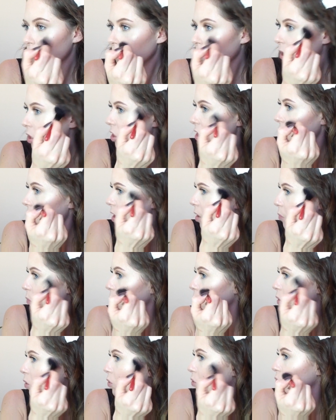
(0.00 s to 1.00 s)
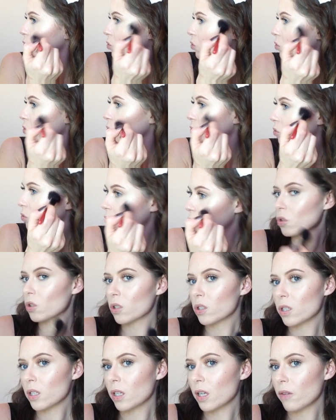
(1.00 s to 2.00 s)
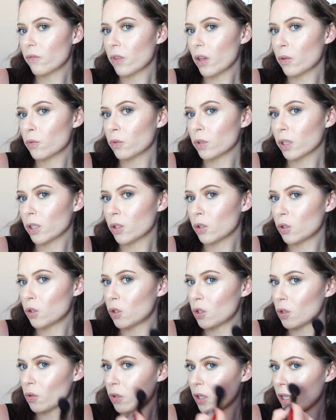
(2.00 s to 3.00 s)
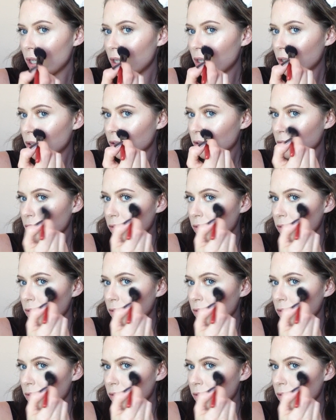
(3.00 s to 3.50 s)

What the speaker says: my cheekbone just to give that really dewy,